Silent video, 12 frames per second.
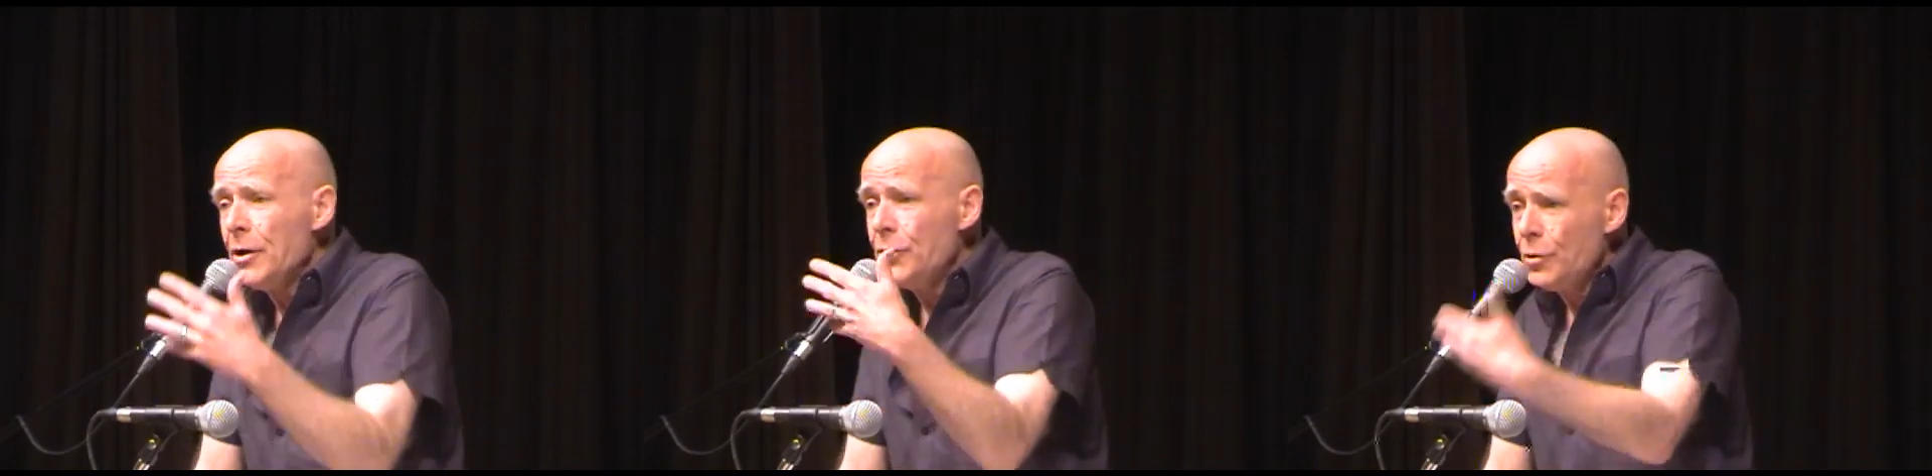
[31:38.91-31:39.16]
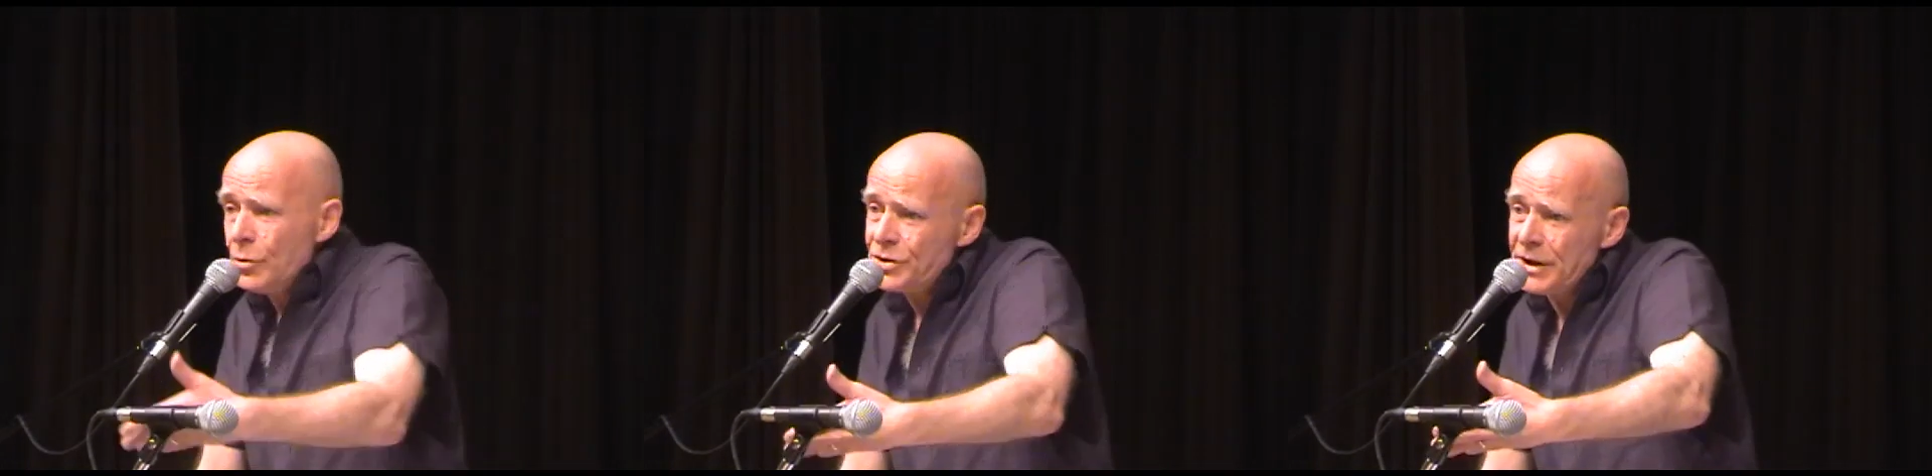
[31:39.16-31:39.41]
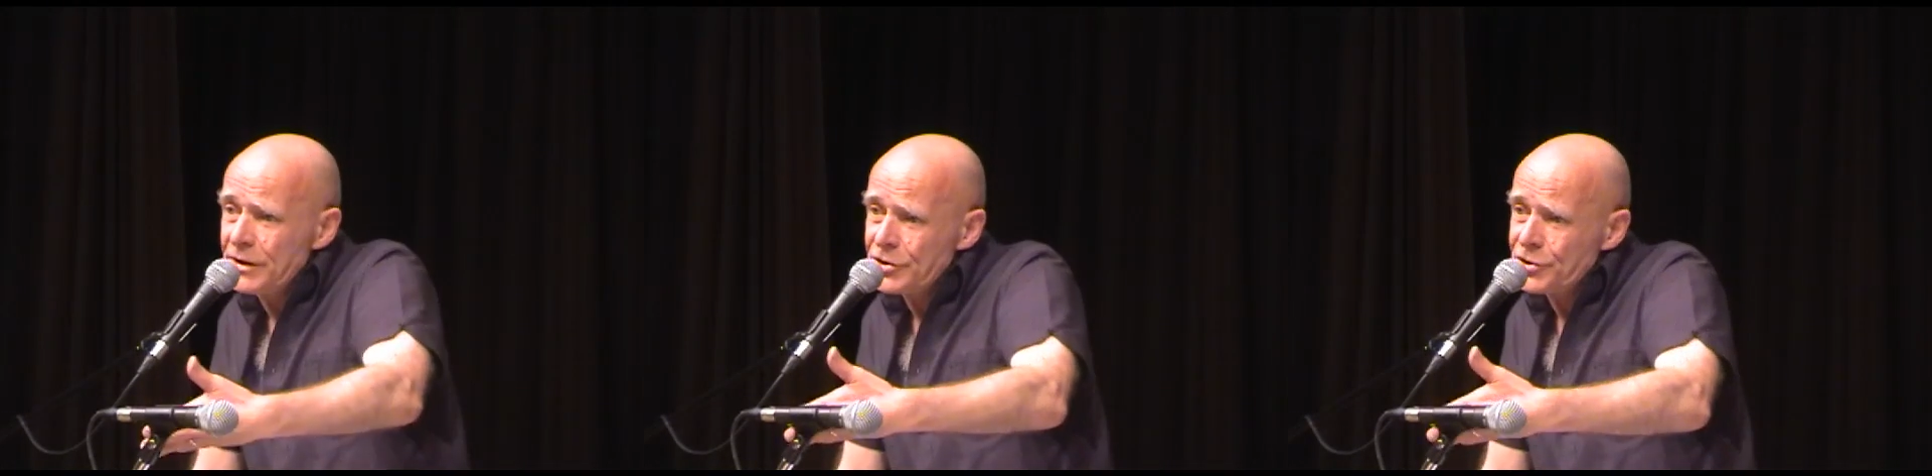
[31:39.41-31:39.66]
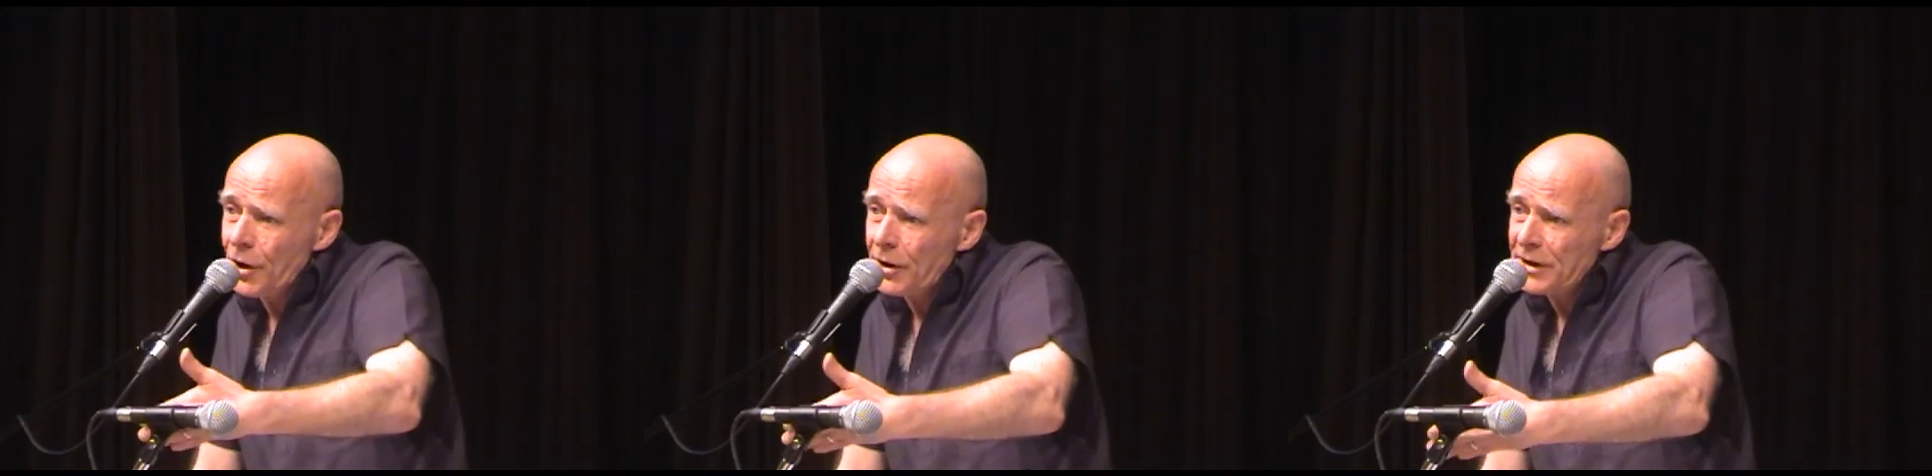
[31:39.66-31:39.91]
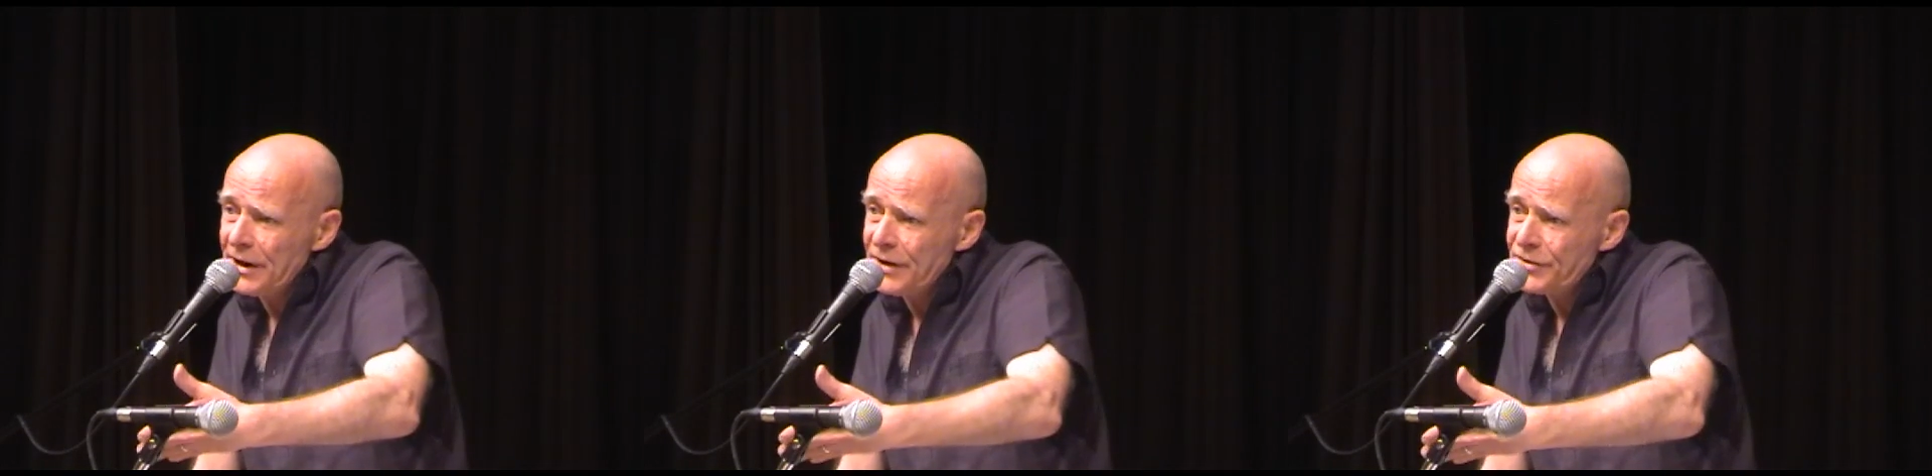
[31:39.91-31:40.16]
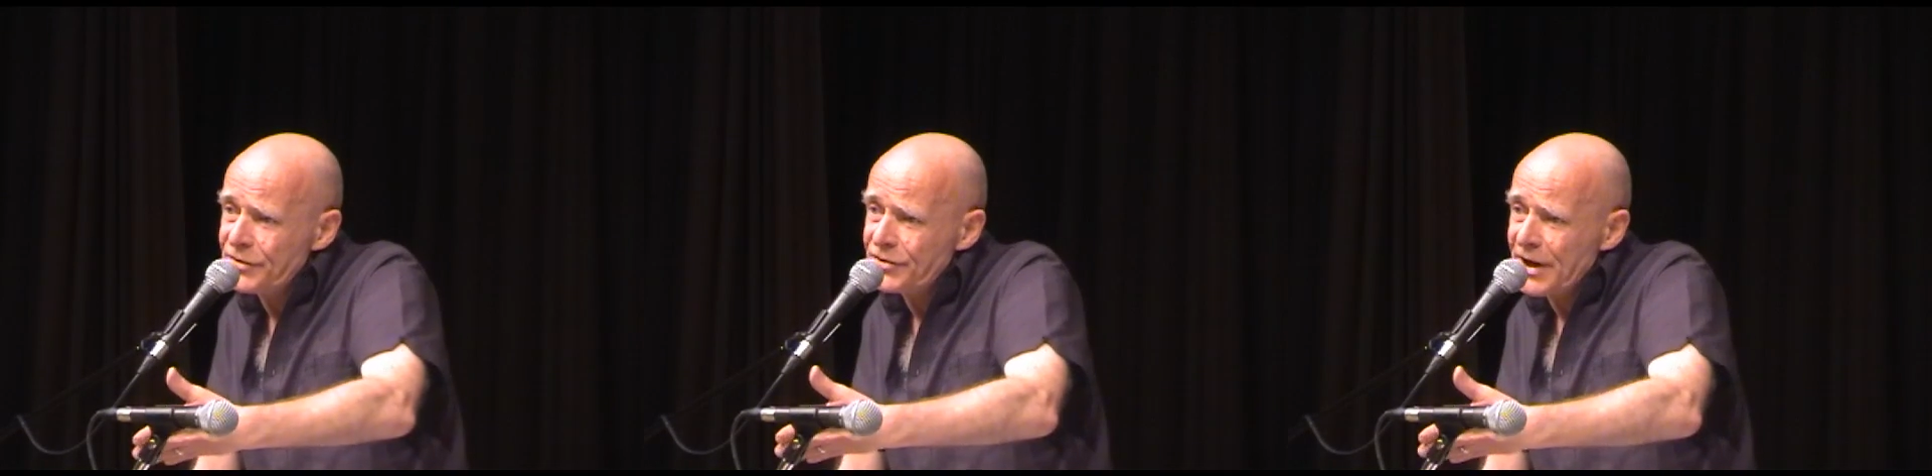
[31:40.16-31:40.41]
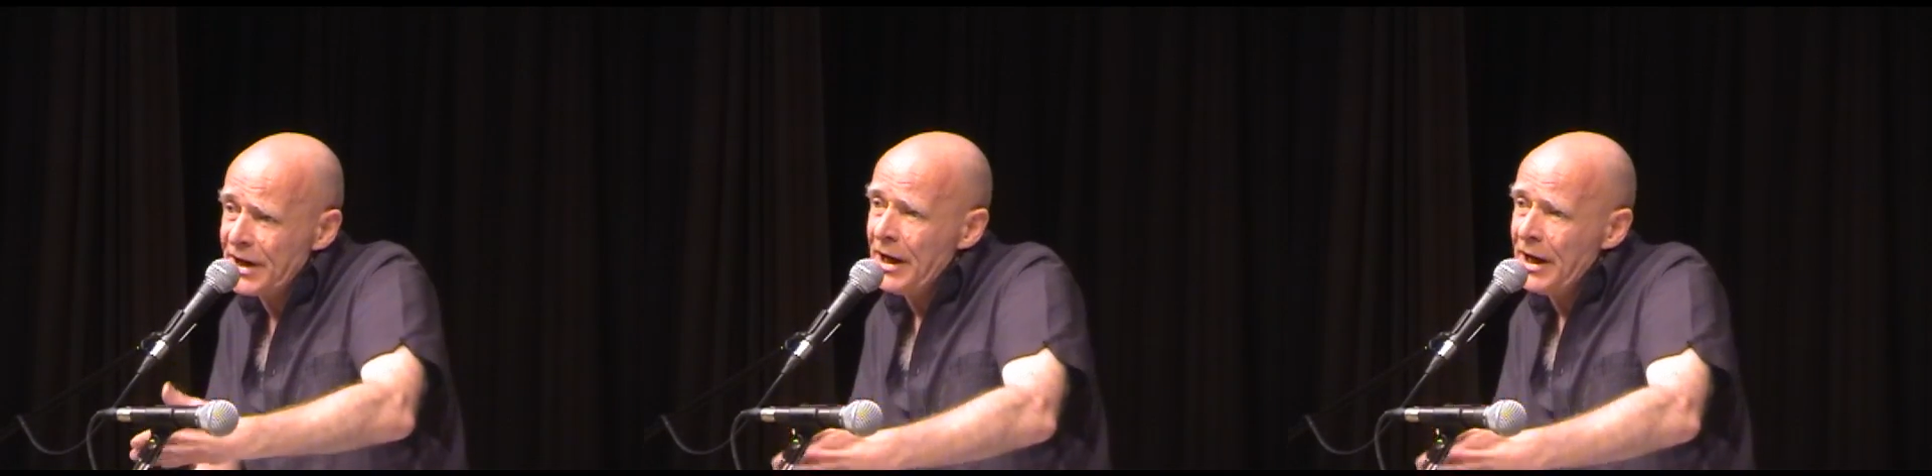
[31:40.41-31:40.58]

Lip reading: using the shot list and saying,